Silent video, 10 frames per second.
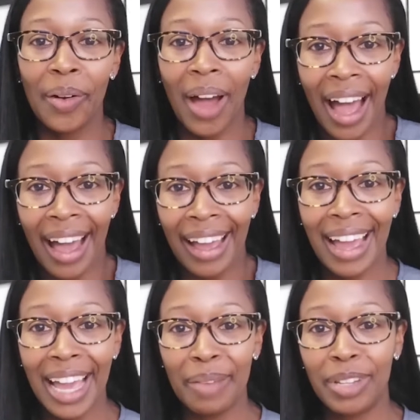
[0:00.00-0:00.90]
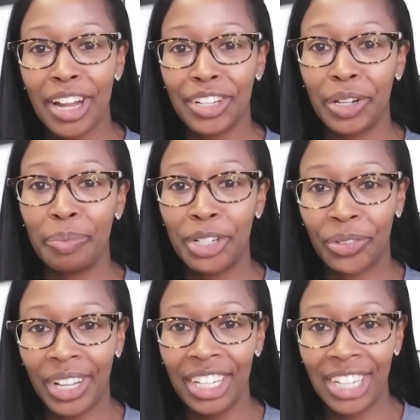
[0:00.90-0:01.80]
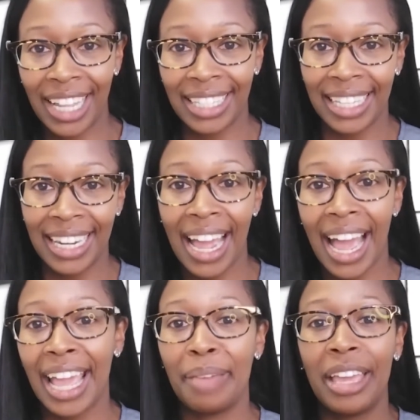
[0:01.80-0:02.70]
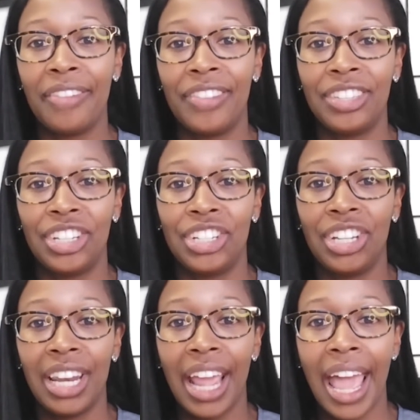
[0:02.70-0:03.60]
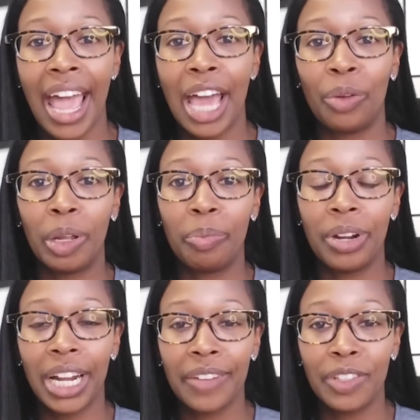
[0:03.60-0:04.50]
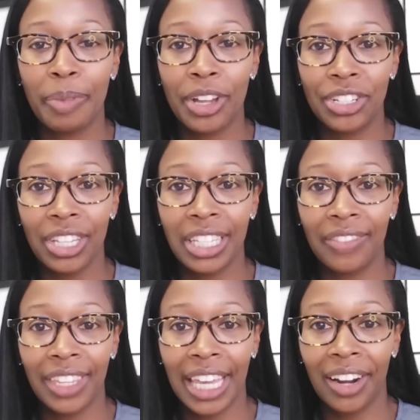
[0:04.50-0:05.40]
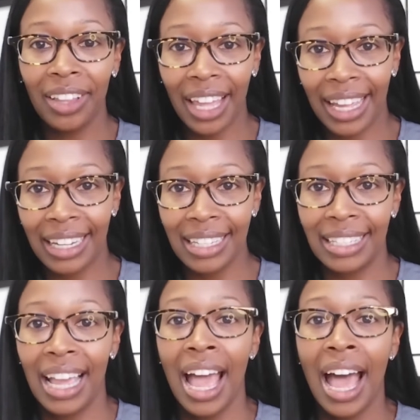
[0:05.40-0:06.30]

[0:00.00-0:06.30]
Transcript: Hi, I am Dr. Matrika Johnson. I am a physician at Reproductive Specialists of the Carolinas.